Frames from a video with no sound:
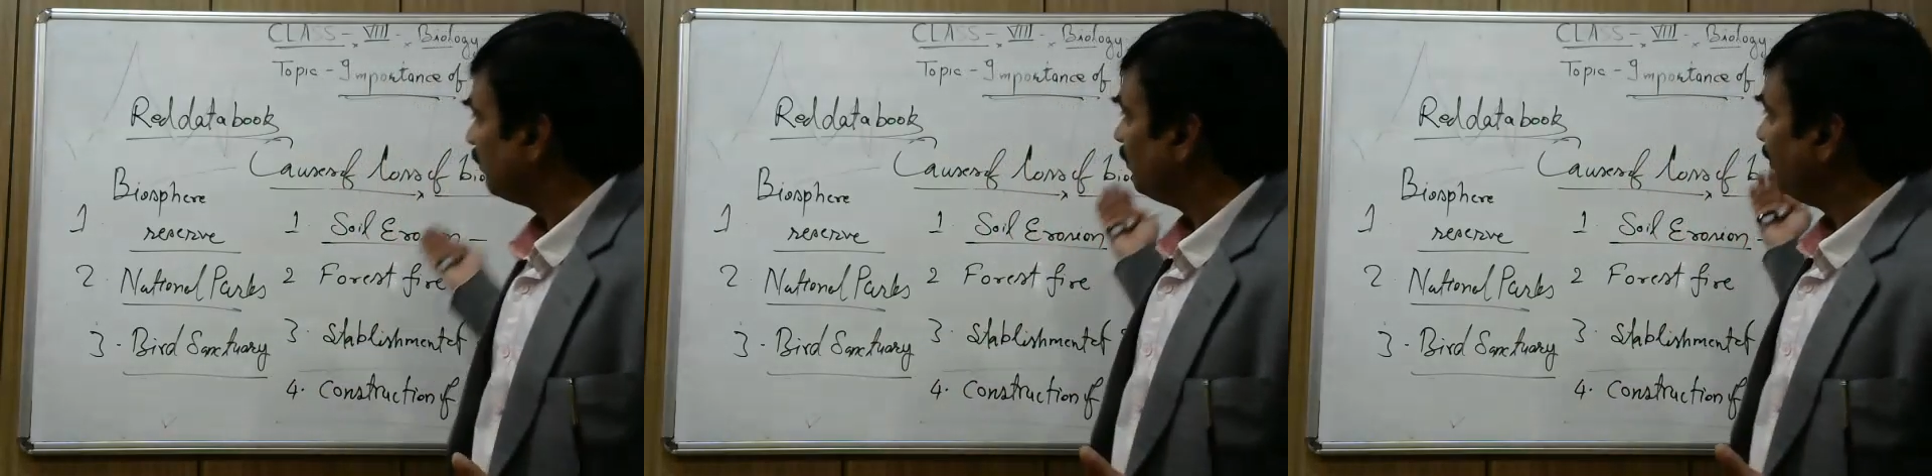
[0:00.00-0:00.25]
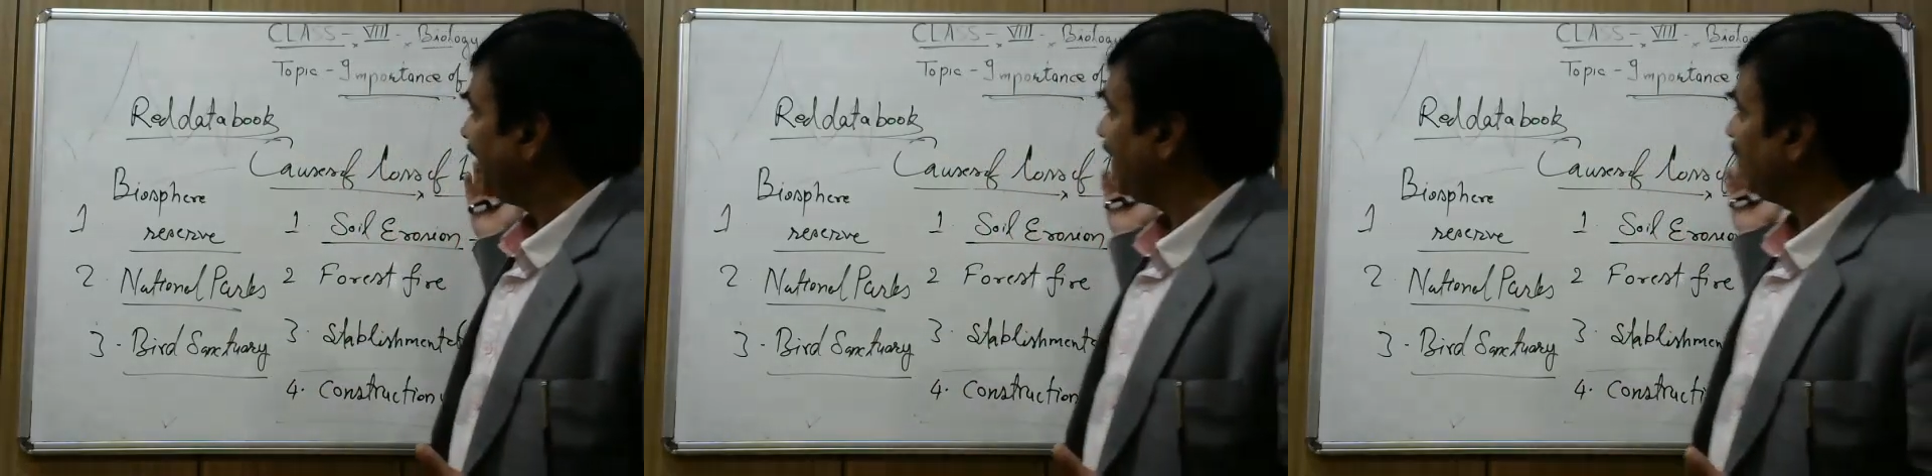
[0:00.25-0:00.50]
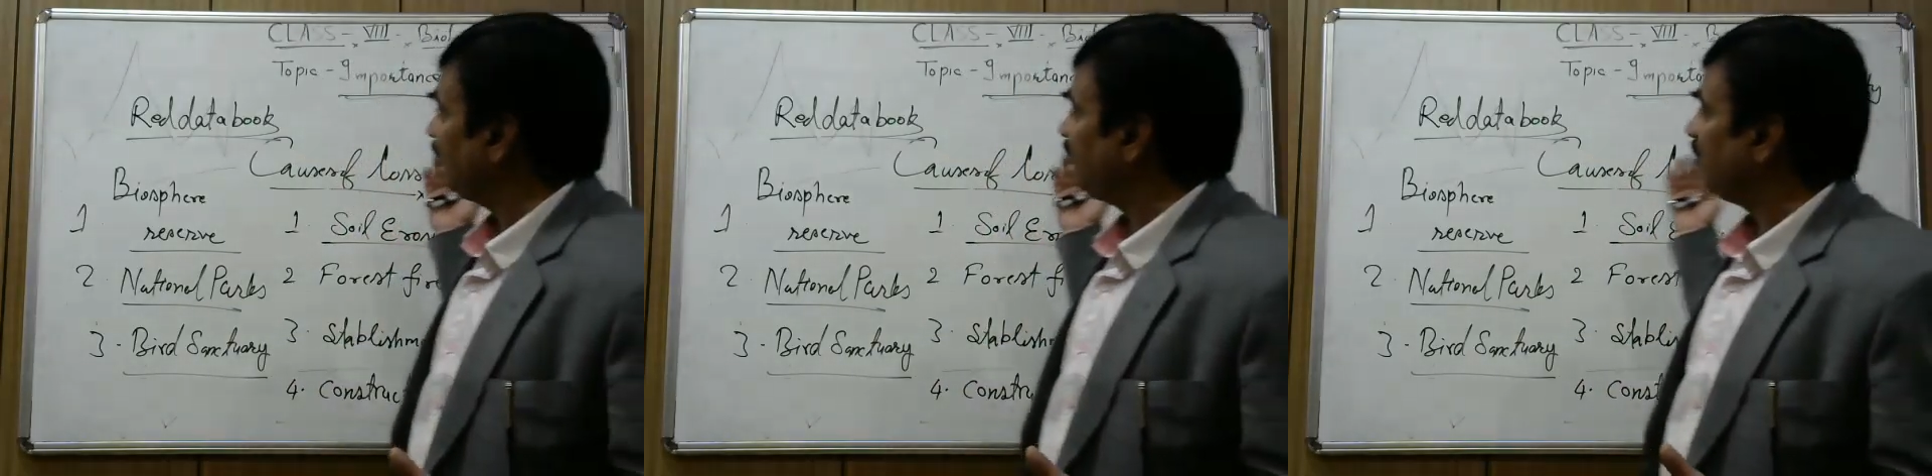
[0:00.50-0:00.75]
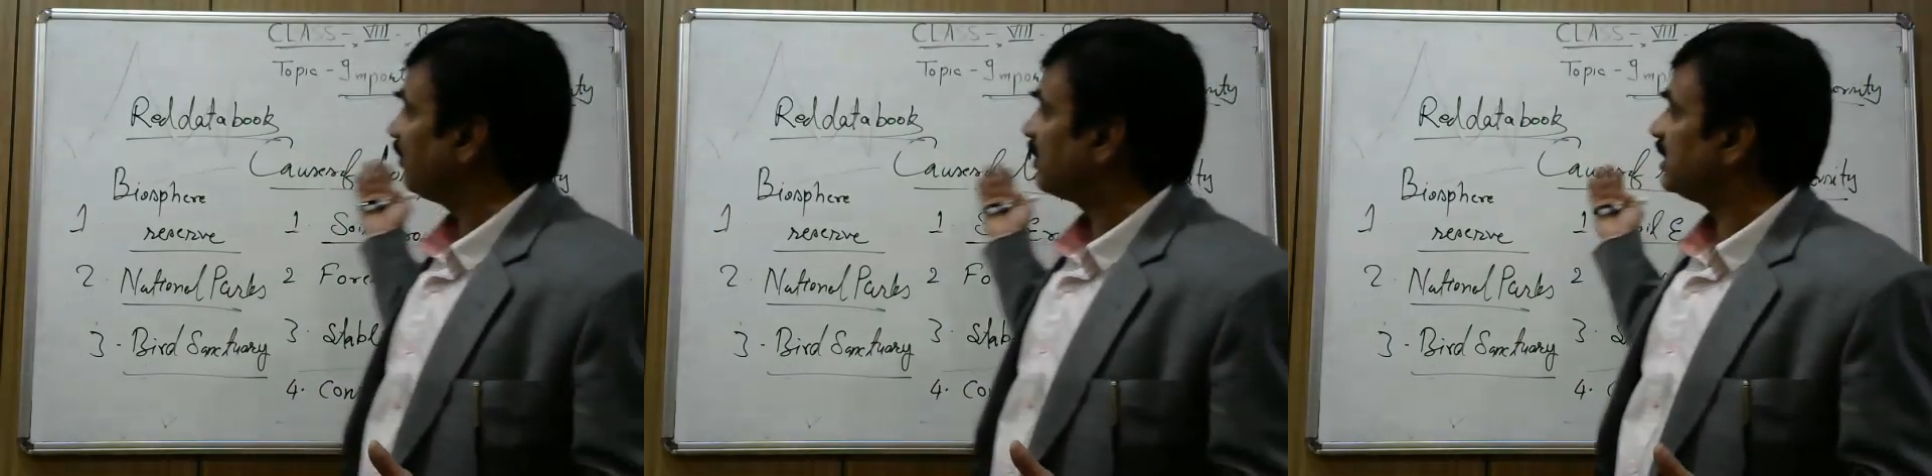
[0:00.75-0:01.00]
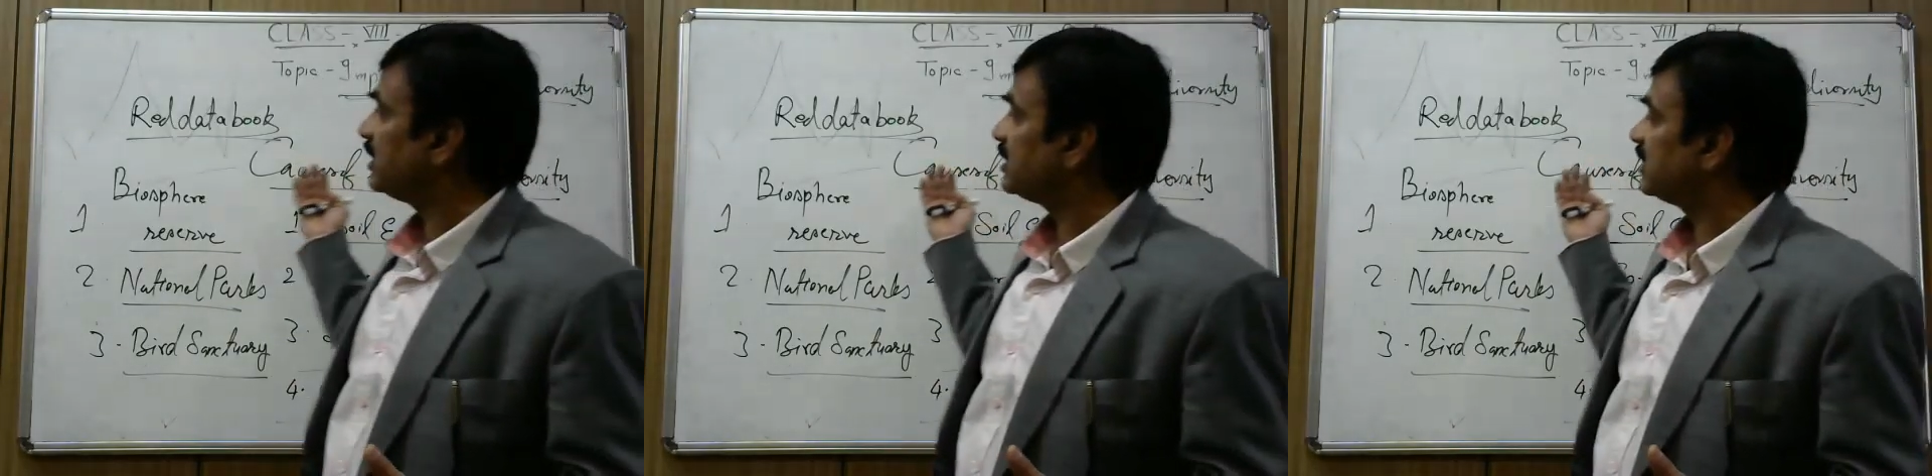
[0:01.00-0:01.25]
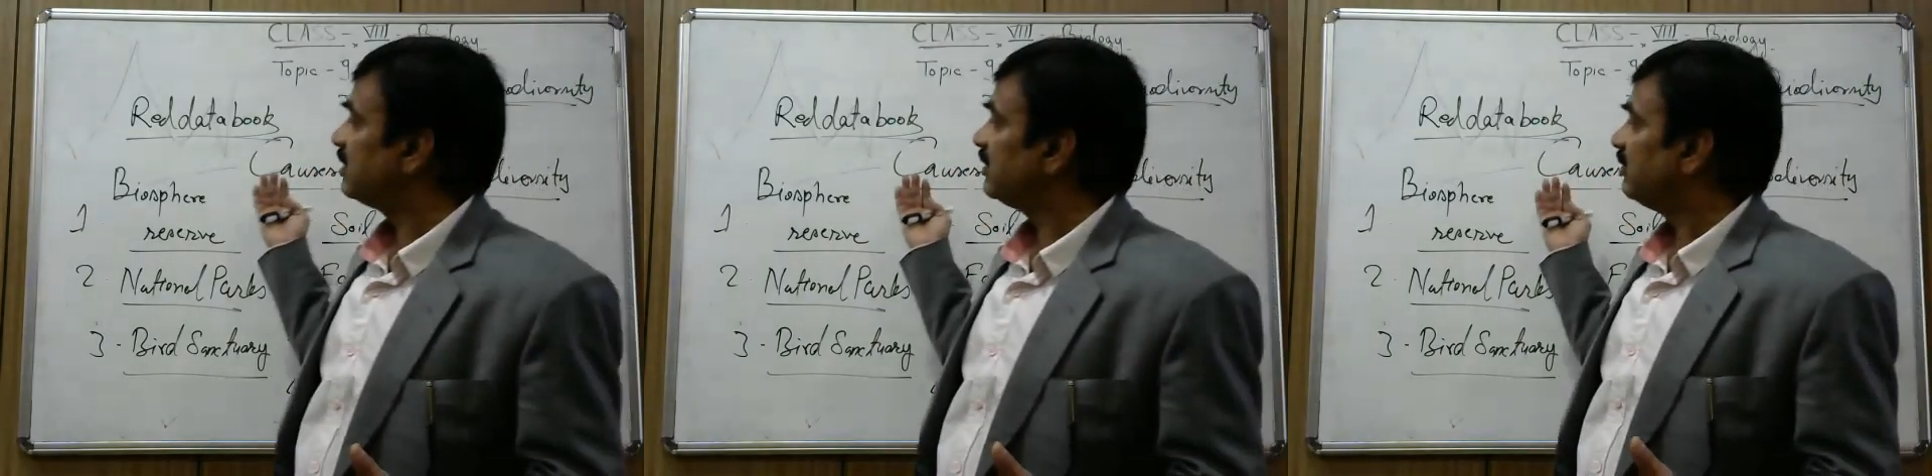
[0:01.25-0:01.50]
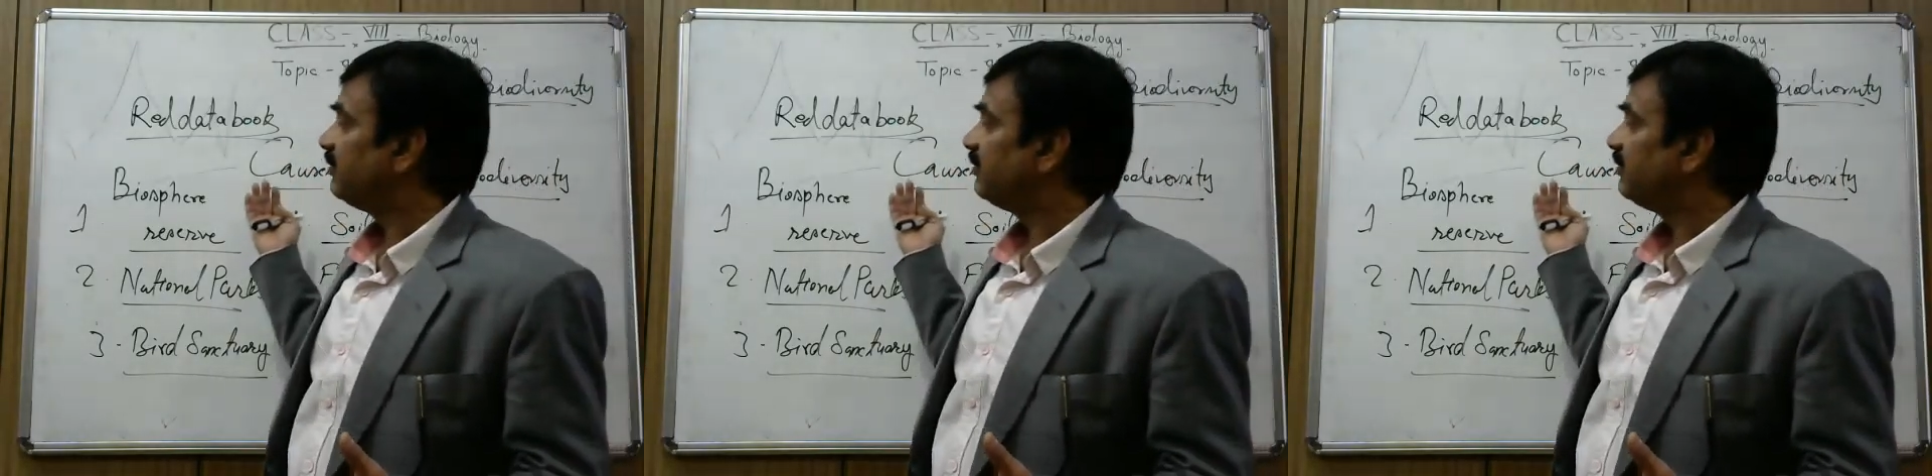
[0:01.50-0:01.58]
main focus